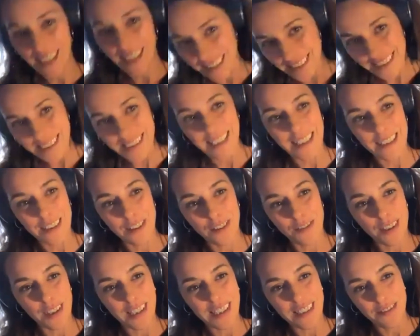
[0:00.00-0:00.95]
side
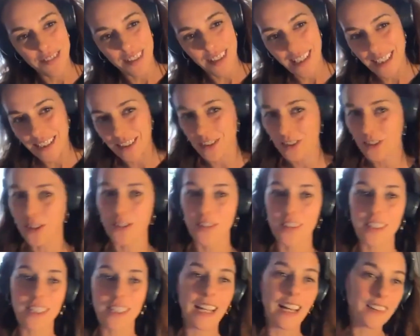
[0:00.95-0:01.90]
of the divide or
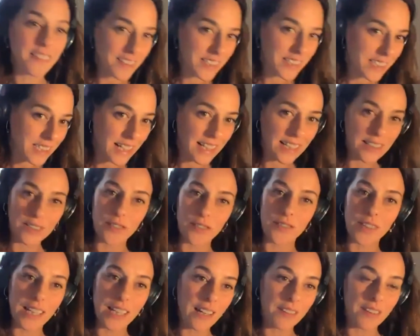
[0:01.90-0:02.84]
the other side
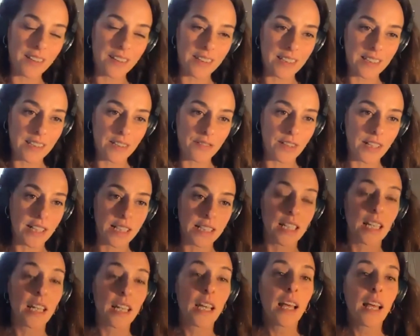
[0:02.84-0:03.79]
of the other the divide.
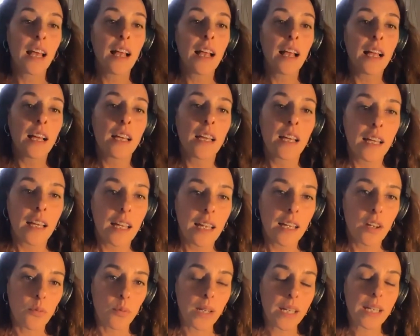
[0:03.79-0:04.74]

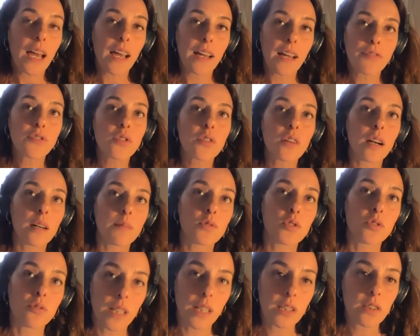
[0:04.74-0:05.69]
We have to come
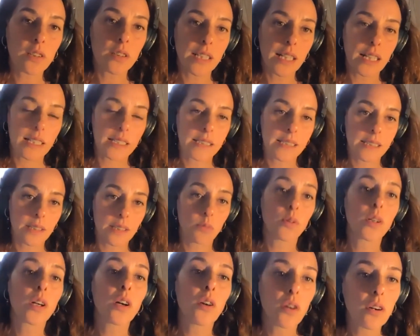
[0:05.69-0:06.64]
to recognize that
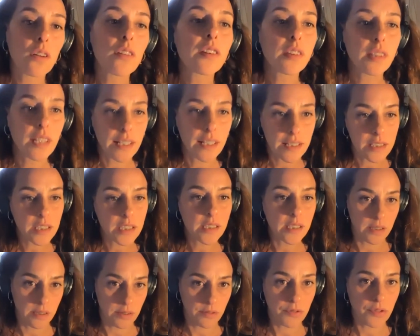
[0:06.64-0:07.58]
we all
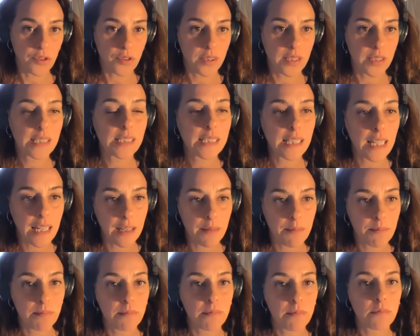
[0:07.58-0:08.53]
thirst for the
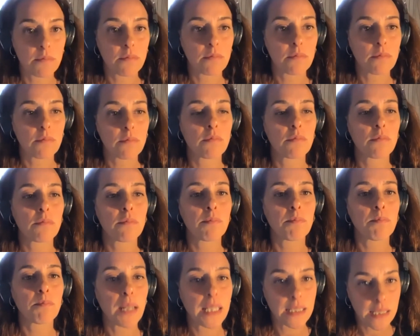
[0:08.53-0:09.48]
same
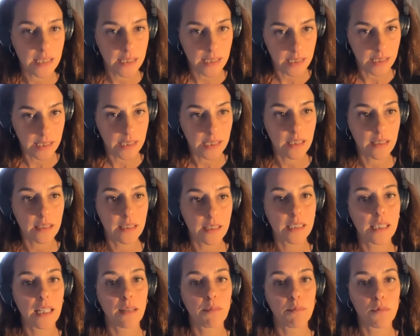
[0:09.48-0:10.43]
medicines and the
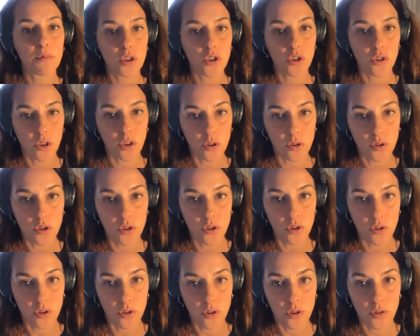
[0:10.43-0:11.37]
same
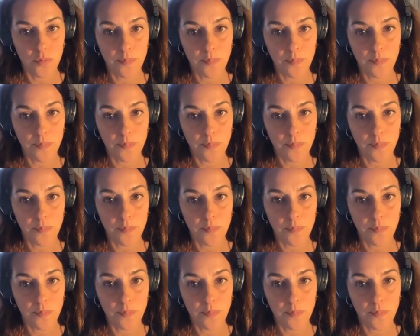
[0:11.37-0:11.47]
resolutions.